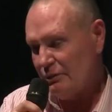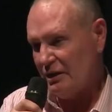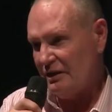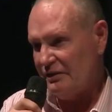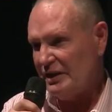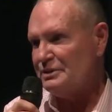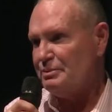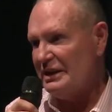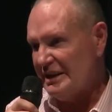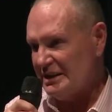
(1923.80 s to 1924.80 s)
you what, if he's
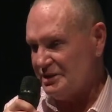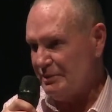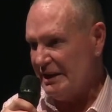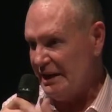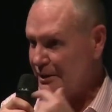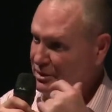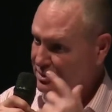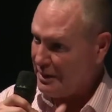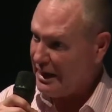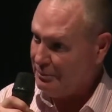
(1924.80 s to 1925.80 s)
playing against me, he
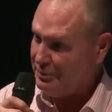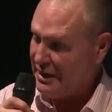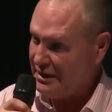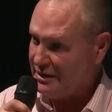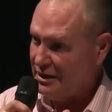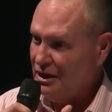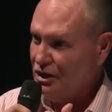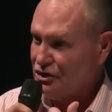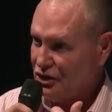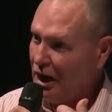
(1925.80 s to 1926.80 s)
must be getting paid.
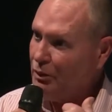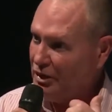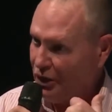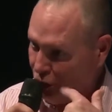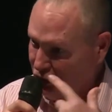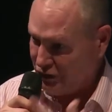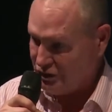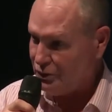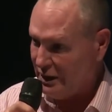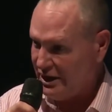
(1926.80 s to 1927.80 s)
So I won
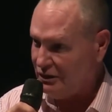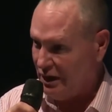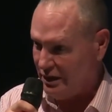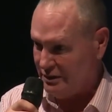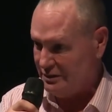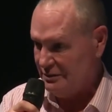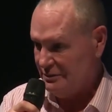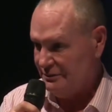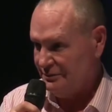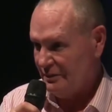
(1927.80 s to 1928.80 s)
120 grand.
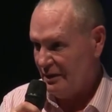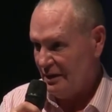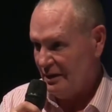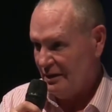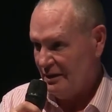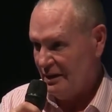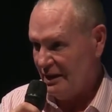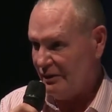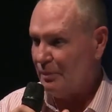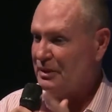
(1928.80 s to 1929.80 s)

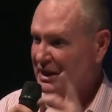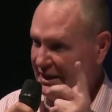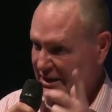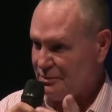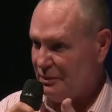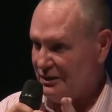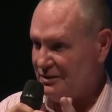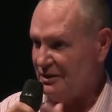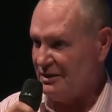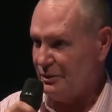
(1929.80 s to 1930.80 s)
If I'm playing against
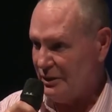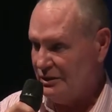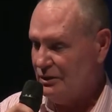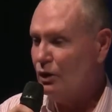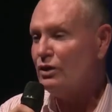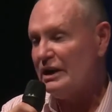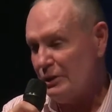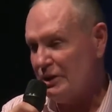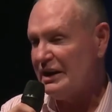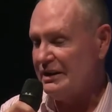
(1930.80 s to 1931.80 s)
Maradona, they went, okay,
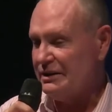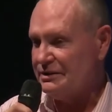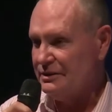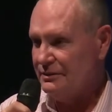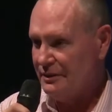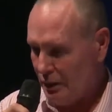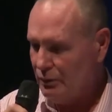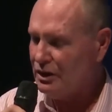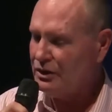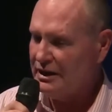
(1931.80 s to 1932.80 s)
we'll get it. I
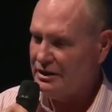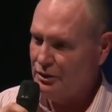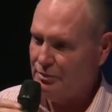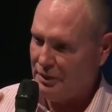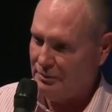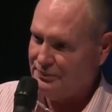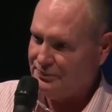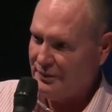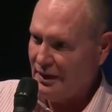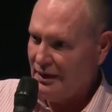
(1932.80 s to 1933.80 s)
went, okay, no
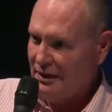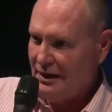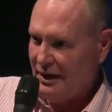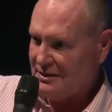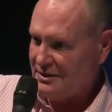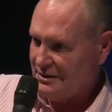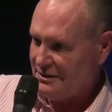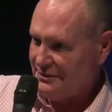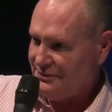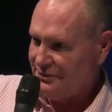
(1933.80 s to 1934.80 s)
problem. I
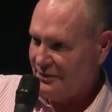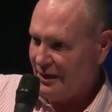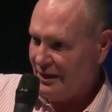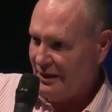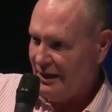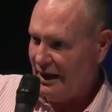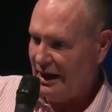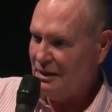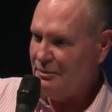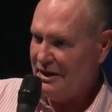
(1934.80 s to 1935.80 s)
said,
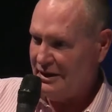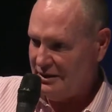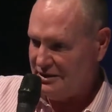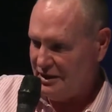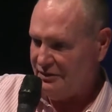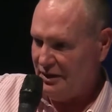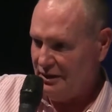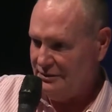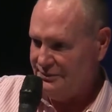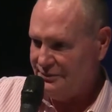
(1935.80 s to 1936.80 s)
I'll meet you in
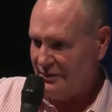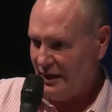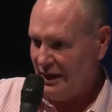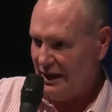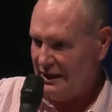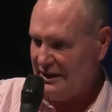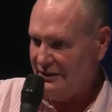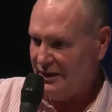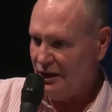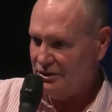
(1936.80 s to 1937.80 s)
Seville. I'll
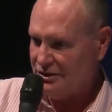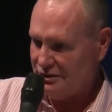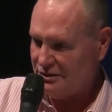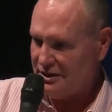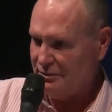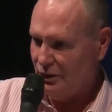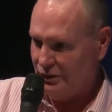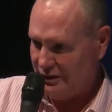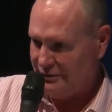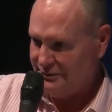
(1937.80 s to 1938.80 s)
leave you on Tuesday
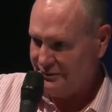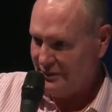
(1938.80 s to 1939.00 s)
morning